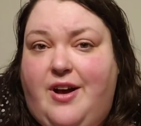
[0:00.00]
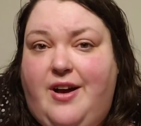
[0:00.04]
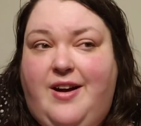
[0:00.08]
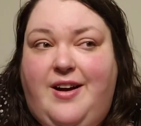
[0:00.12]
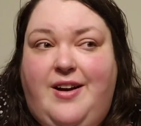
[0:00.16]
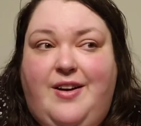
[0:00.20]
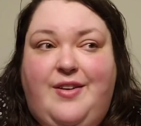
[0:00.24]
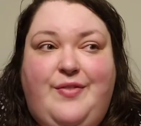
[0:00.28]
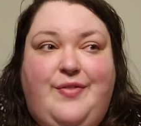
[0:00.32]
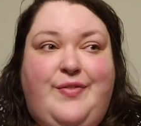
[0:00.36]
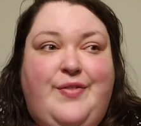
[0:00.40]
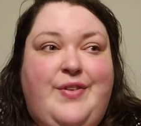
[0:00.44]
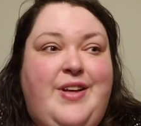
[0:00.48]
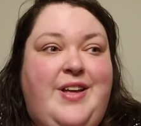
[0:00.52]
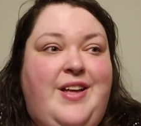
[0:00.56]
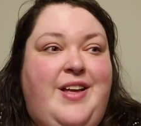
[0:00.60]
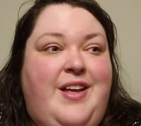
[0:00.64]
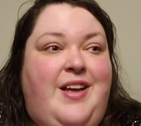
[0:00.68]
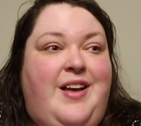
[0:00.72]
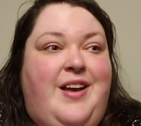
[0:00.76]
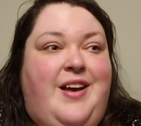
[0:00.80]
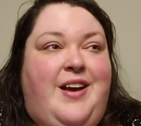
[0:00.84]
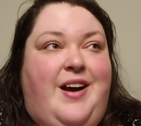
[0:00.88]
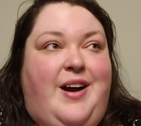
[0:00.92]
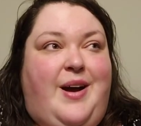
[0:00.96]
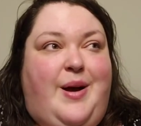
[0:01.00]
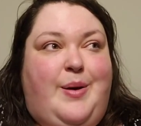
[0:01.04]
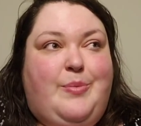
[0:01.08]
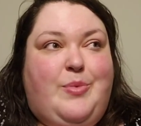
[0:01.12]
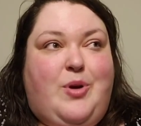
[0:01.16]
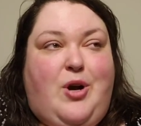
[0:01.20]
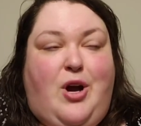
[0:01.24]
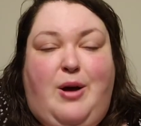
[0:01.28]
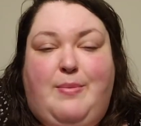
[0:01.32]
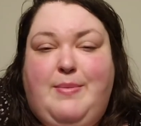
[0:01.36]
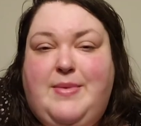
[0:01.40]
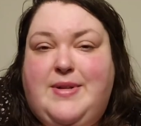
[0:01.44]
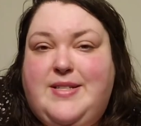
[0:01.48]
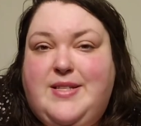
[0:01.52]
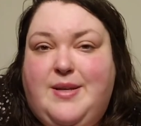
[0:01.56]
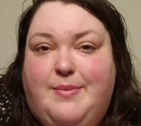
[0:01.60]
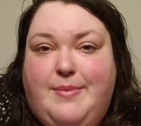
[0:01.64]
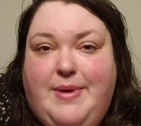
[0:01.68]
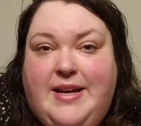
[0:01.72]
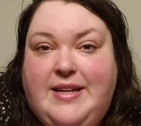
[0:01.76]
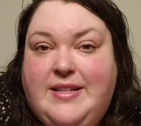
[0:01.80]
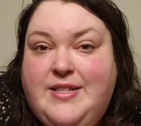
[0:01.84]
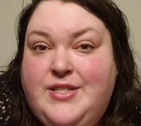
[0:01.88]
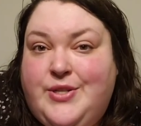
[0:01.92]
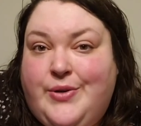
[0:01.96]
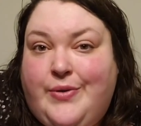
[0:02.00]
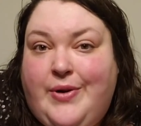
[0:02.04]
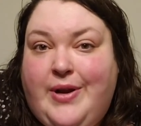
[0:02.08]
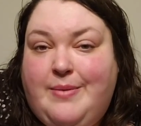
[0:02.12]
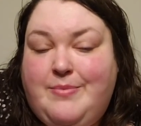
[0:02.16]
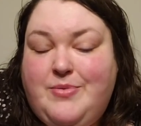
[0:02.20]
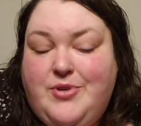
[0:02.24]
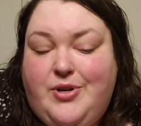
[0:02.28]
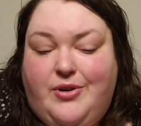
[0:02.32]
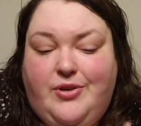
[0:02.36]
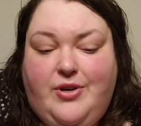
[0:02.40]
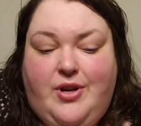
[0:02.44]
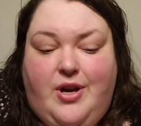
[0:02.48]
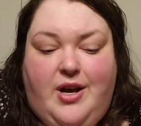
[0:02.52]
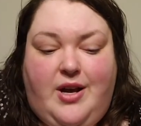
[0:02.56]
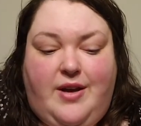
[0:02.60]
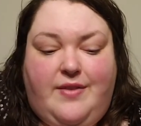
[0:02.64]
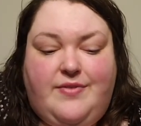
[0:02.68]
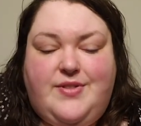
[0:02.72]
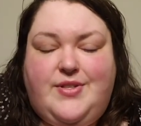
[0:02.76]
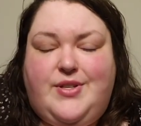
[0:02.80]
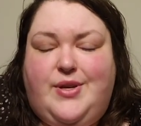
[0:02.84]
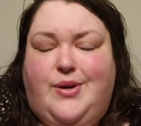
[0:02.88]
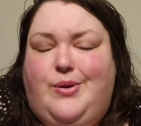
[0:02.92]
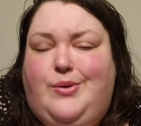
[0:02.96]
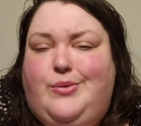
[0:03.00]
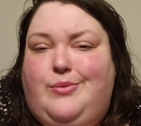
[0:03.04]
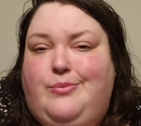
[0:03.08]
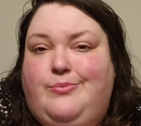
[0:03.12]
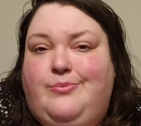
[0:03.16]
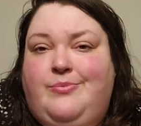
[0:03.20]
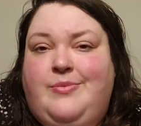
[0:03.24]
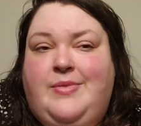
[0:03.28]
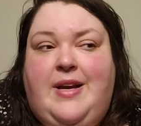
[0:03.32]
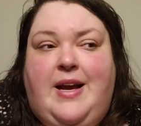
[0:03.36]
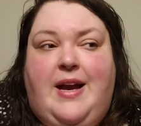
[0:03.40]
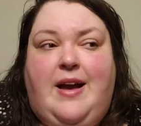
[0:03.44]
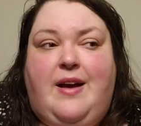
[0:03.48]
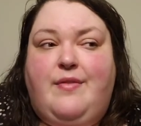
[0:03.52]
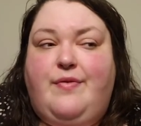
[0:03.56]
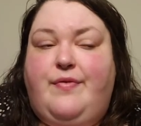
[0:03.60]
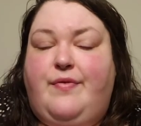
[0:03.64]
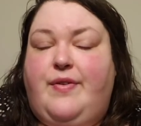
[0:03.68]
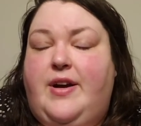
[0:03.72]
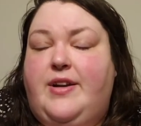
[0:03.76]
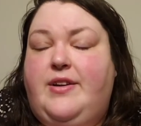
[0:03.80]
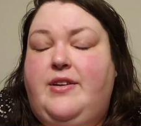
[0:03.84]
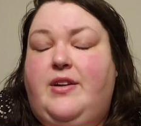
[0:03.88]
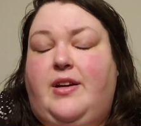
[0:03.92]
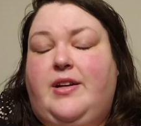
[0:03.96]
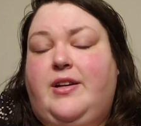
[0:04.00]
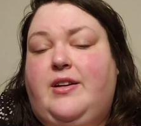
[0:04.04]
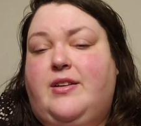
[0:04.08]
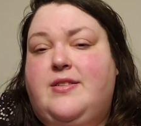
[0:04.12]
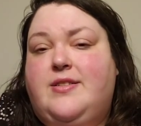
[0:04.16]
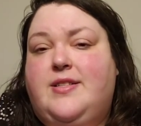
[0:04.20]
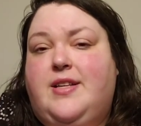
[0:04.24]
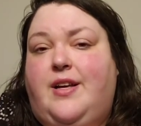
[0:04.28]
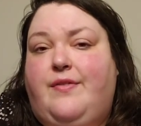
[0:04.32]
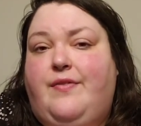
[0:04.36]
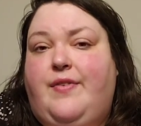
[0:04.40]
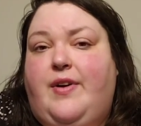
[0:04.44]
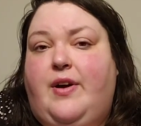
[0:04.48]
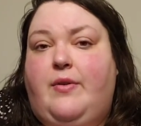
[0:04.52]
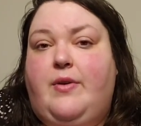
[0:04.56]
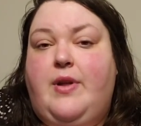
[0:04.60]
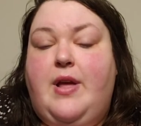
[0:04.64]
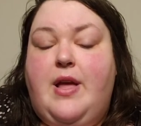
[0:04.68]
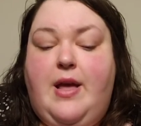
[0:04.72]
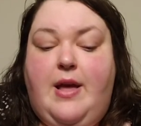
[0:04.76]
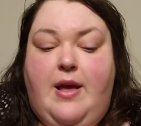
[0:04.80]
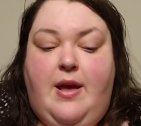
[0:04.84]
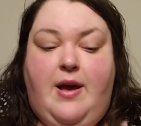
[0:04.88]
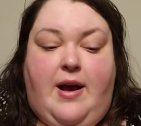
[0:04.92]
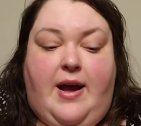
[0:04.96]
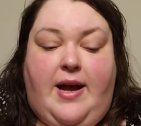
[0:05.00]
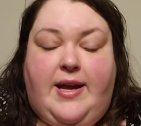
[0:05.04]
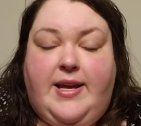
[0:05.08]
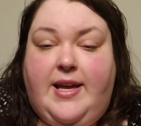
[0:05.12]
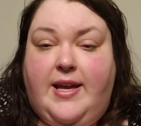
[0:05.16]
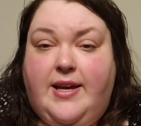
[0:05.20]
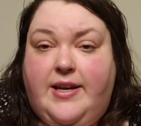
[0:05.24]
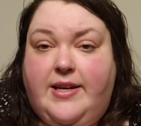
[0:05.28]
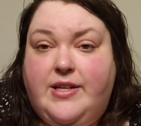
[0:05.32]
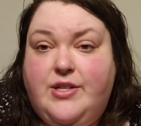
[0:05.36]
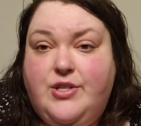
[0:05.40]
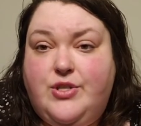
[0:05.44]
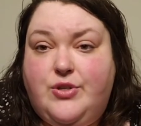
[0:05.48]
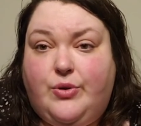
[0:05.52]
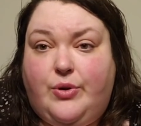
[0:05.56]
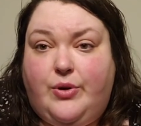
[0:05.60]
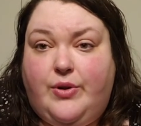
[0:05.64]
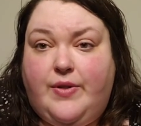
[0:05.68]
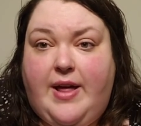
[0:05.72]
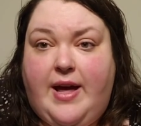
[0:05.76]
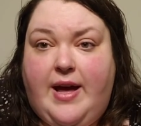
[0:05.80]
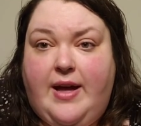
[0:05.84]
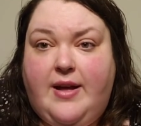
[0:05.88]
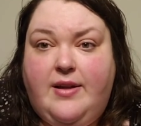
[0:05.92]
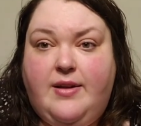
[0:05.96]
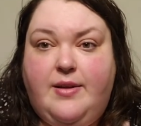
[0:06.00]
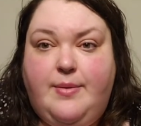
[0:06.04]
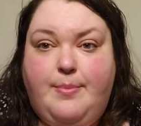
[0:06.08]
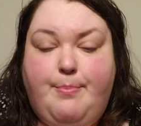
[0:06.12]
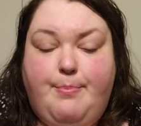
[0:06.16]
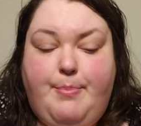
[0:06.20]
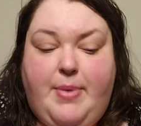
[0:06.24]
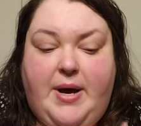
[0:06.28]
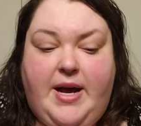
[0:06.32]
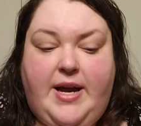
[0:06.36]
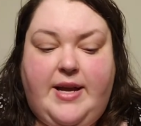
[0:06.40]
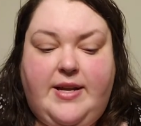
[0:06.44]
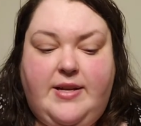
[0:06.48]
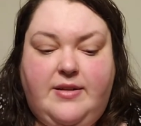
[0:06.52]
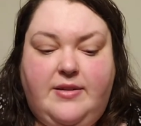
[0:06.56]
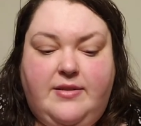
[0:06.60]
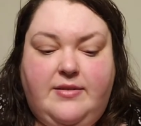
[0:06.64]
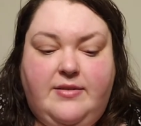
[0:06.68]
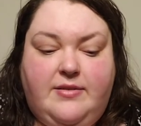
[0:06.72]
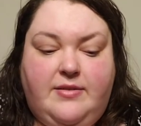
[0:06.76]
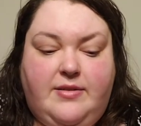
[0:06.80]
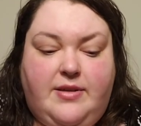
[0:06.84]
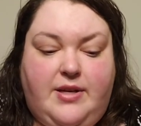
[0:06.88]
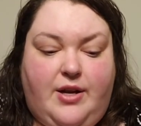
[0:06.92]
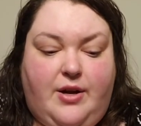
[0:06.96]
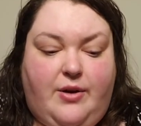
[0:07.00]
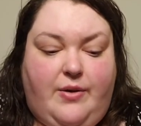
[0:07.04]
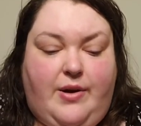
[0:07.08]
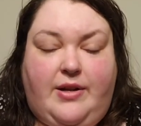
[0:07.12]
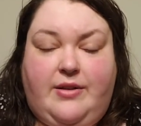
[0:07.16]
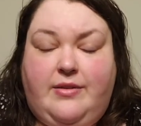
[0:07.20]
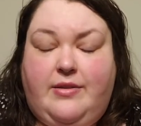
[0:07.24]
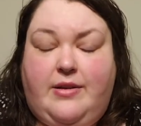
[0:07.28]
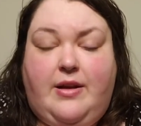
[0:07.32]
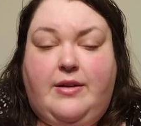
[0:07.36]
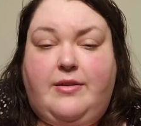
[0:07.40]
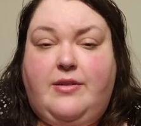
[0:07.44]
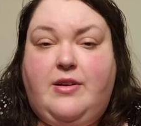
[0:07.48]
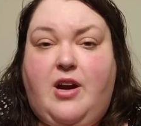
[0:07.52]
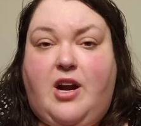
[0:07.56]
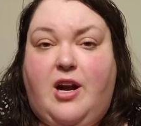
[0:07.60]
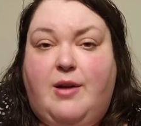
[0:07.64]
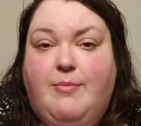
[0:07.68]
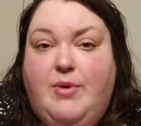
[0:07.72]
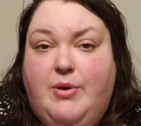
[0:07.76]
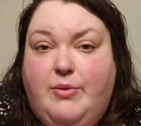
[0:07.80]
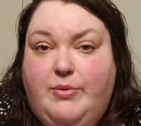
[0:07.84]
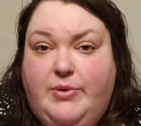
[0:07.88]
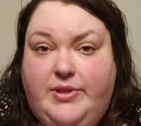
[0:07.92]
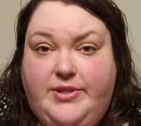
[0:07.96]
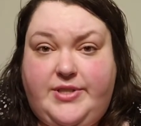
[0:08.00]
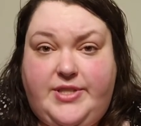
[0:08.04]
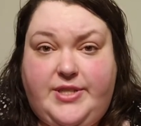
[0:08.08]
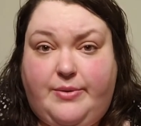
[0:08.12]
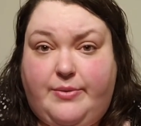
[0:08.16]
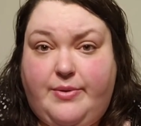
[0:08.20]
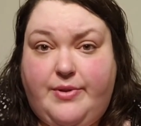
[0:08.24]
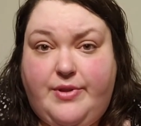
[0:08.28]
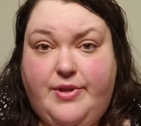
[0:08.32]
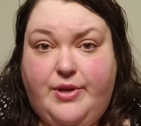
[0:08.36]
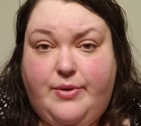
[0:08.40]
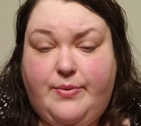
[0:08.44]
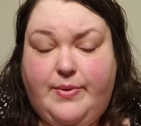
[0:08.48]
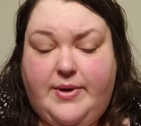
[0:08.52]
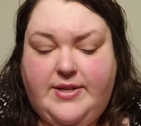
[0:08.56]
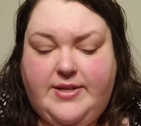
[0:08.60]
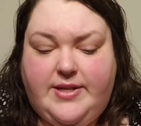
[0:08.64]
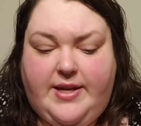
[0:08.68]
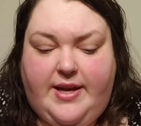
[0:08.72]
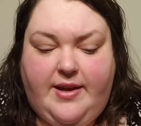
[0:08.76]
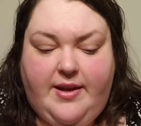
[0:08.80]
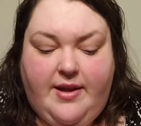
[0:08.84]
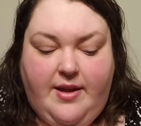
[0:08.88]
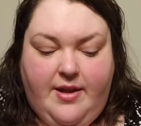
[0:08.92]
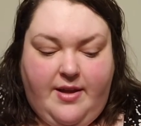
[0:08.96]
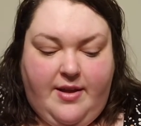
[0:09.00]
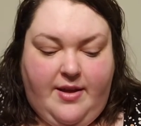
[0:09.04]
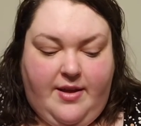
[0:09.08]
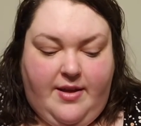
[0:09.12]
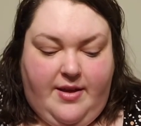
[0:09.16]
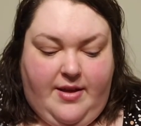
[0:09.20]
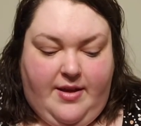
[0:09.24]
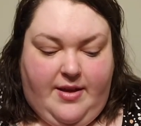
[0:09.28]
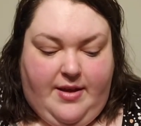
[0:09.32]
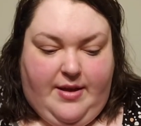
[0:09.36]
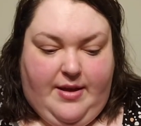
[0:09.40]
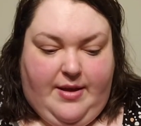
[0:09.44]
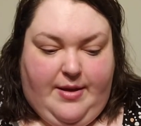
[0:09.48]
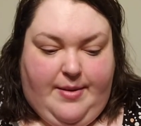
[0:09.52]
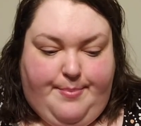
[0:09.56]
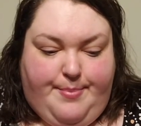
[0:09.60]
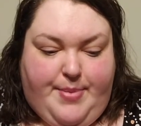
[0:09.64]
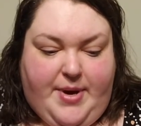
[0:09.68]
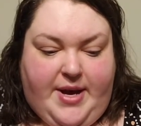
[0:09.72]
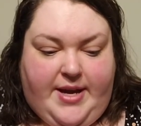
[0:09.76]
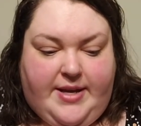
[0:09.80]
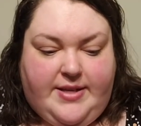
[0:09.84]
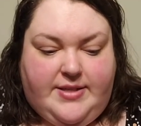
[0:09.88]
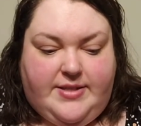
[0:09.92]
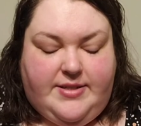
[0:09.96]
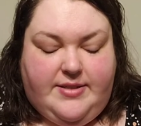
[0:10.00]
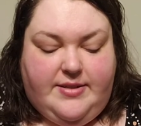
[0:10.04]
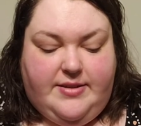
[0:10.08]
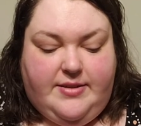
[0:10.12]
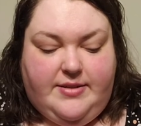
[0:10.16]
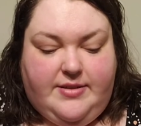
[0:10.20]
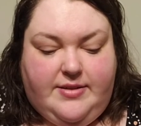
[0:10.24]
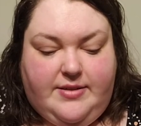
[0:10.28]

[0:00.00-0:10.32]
off um, comments on my Instagram turned off. So have fun, knock yourself out. I can't control that, but you know, I'll, karma will deal with you one day. But